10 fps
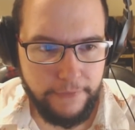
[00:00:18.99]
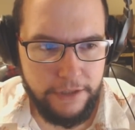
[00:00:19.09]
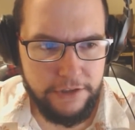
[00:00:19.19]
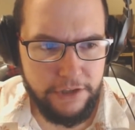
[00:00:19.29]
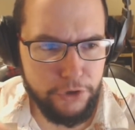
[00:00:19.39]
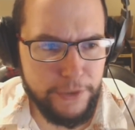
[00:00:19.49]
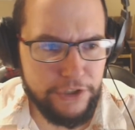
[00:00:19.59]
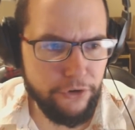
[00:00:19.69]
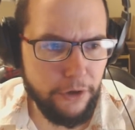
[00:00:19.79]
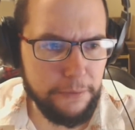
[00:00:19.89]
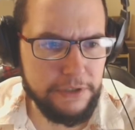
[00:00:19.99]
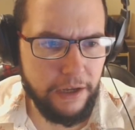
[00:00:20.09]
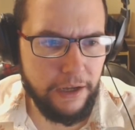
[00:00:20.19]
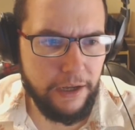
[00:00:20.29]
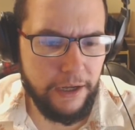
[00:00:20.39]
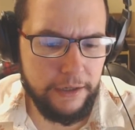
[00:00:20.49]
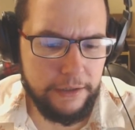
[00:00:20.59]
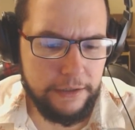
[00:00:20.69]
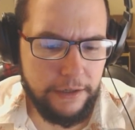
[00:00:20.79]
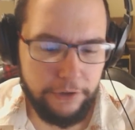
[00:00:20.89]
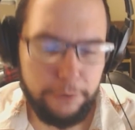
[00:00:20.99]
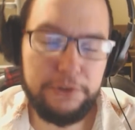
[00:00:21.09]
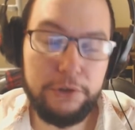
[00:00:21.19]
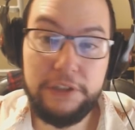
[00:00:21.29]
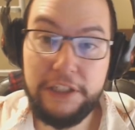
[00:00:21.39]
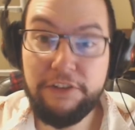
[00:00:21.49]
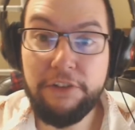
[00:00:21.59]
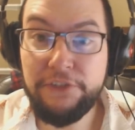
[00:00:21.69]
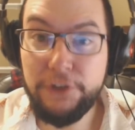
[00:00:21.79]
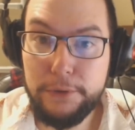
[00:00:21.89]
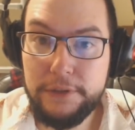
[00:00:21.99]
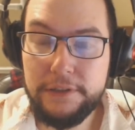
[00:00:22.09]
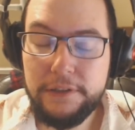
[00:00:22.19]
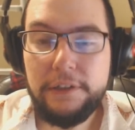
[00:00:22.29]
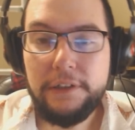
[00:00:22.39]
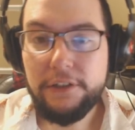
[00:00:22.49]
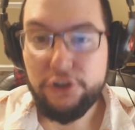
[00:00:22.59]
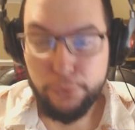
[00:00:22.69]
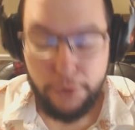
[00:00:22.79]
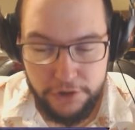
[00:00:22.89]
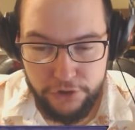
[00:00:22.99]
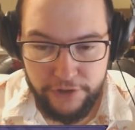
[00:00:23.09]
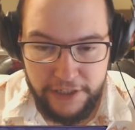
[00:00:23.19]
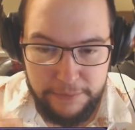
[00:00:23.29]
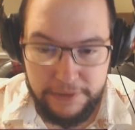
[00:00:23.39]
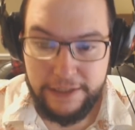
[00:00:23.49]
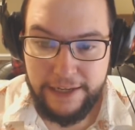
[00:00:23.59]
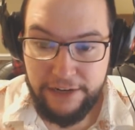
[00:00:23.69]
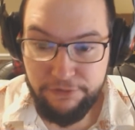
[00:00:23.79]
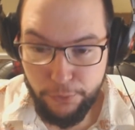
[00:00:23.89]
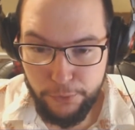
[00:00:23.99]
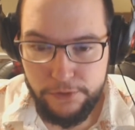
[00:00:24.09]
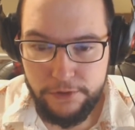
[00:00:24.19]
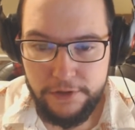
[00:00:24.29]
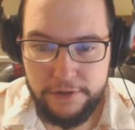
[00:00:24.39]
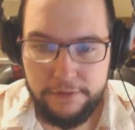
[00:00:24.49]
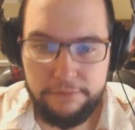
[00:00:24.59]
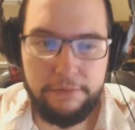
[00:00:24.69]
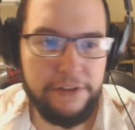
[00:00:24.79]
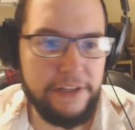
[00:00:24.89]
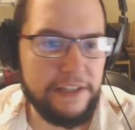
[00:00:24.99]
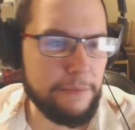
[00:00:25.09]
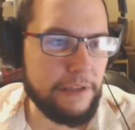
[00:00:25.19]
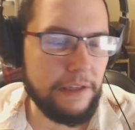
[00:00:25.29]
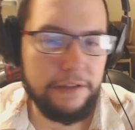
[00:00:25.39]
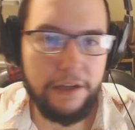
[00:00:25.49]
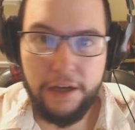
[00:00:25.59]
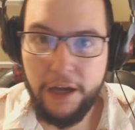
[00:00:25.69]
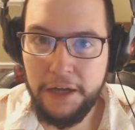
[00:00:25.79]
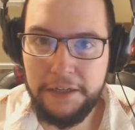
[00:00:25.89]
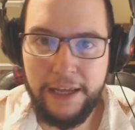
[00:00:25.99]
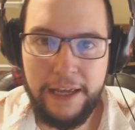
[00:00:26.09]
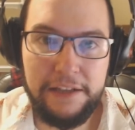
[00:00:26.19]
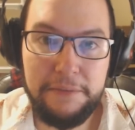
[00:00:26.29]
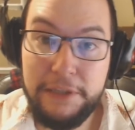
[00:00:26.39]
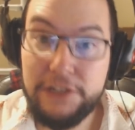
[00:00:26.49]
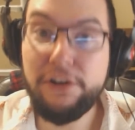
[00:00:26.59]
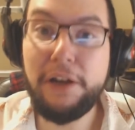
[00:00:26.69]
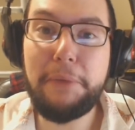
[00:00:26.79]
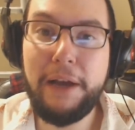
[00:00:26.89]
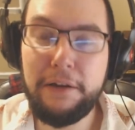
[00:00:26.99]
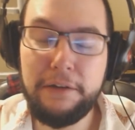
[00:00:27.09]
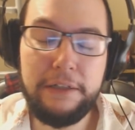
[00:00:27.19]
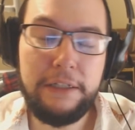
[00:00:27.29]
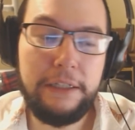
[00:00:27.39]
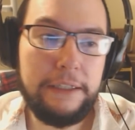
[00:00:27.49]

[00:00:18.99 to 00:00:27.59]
So Twitch drops are an opportunity for viewers to watch streams and gain rewards, and these can be things like card kegs, meteorite powder.